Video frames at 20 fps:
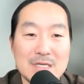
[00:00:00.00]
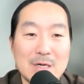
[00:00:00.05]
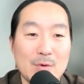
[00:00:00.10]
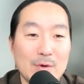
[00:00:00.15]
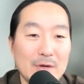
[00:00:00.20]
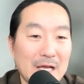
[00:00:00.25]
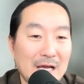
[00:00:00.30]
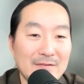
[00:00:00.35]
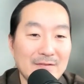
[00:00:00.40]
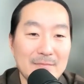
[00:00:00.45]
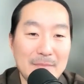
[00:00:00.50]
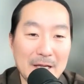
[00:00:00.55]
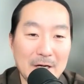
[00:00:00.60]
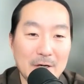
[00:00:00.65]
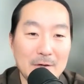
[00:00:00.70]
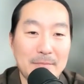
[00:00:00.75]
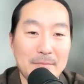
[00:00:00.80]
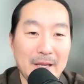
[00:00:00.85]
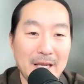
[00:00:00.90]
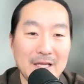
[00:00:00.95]
I want to have a
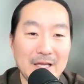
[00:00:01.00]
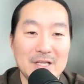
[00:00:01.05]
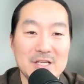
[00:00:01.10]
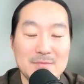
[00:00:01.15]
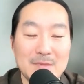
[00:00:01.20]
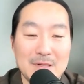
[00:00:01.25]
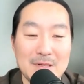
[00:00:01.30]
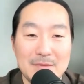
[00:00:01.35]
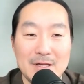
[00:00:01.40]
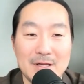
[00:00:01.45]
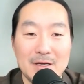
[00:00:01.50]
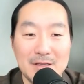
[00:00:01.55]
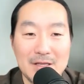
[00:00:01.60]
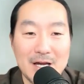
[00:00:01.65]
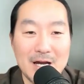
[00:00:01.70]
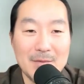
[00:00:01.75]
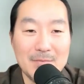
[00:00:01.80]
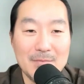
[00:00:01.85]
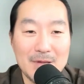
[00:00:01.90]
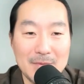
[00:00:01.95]
better page, maybe on
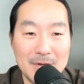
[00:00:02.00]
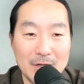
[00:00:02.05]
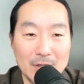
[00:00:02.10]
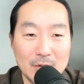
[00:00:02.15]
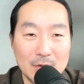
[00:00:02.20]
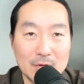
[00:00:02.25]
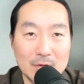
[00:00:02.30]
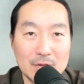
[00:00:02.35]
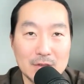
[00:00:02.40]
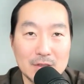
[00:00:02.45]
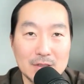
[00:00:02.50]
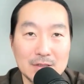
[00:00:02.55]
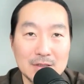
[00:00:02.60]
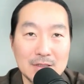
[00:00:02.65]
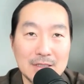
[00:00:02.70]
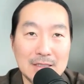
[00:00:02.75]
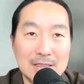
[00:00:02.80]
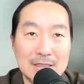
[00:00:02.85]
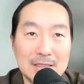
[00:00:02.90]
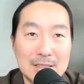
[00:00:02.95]
Yelp, maybe on Google.